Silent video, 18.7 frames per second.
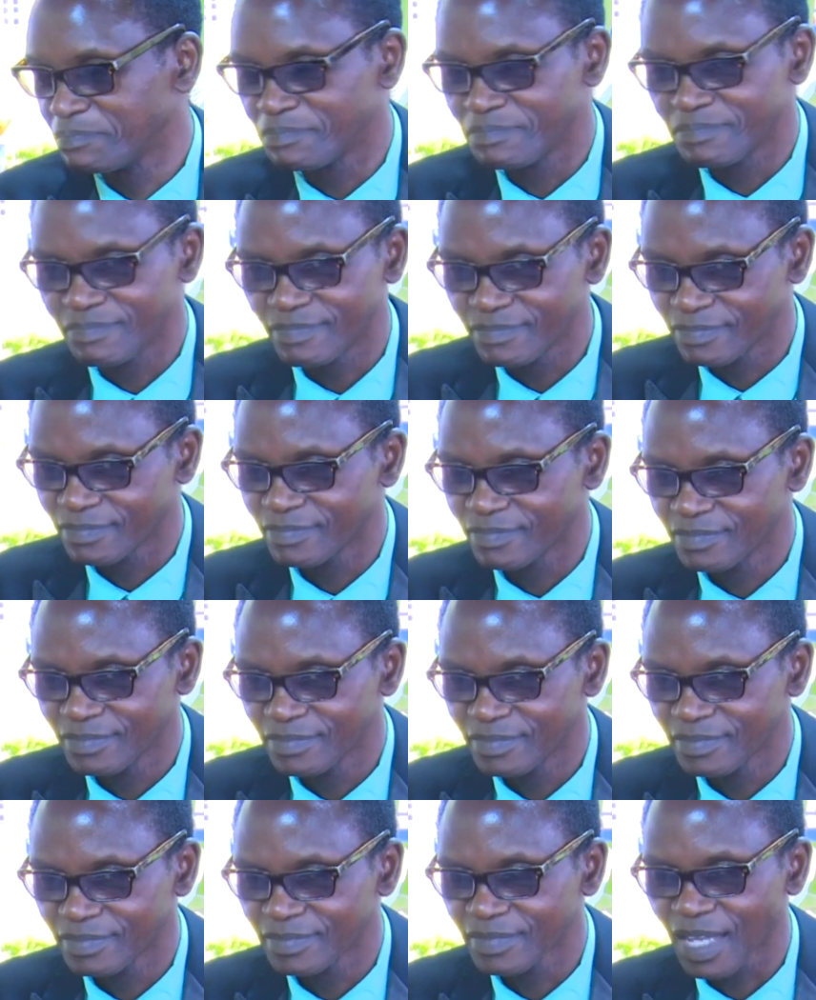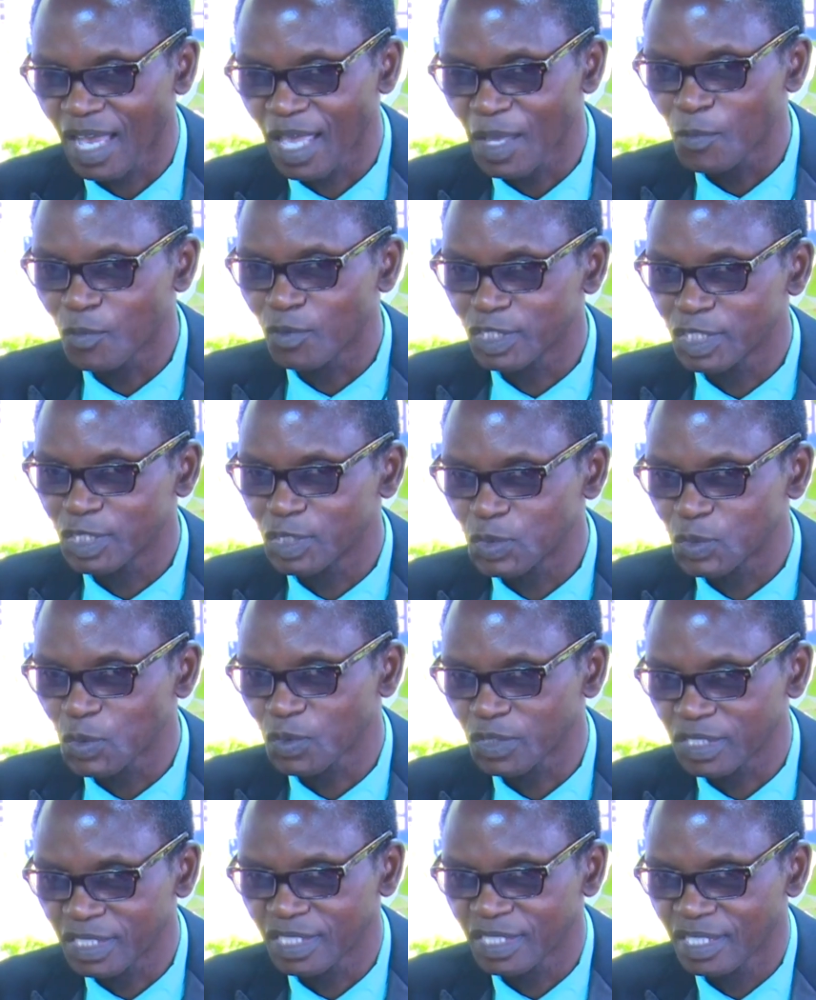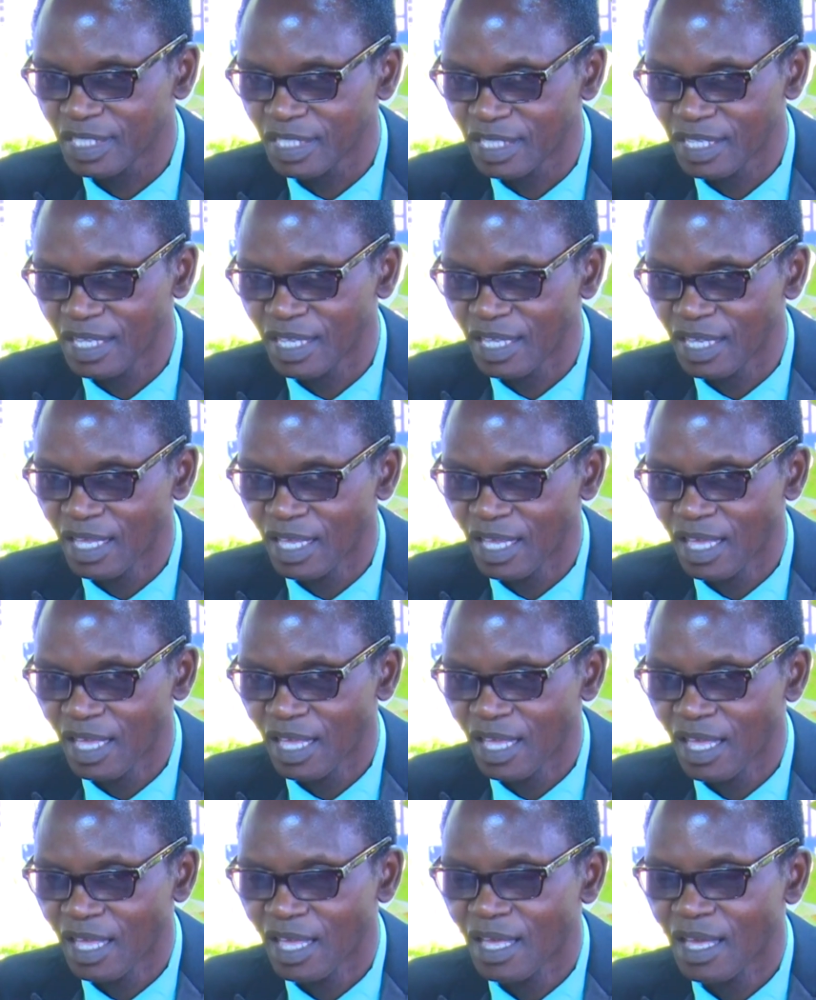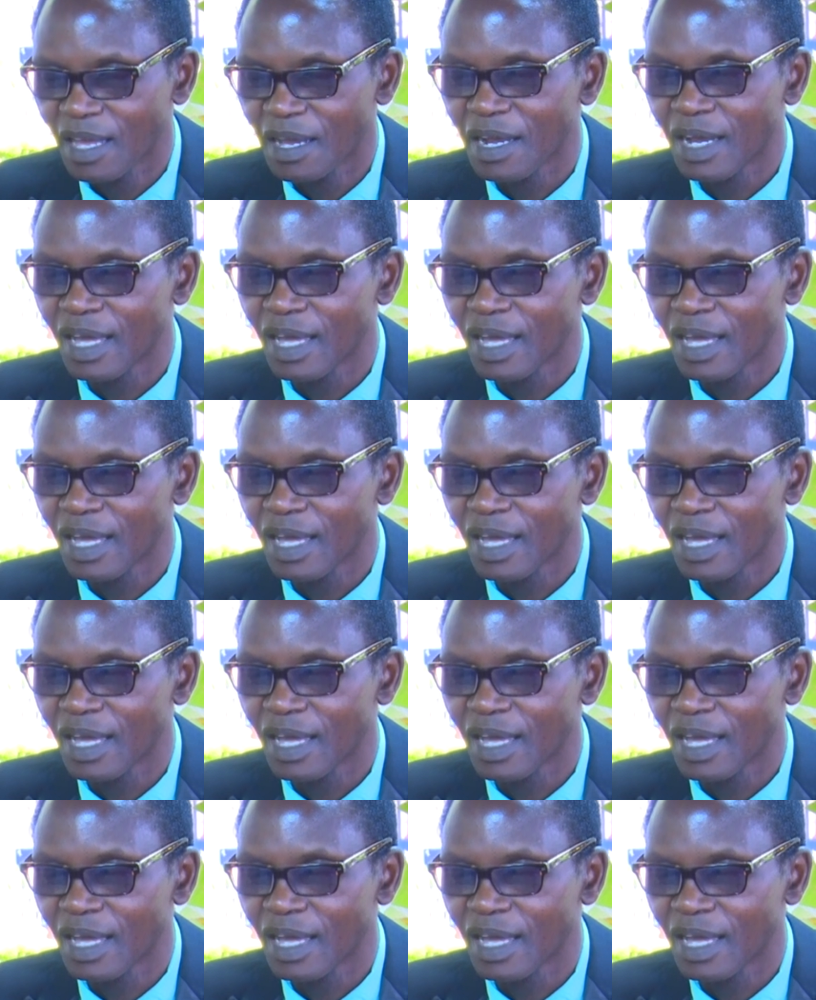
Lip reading: I was so much discouraged. I was on shock.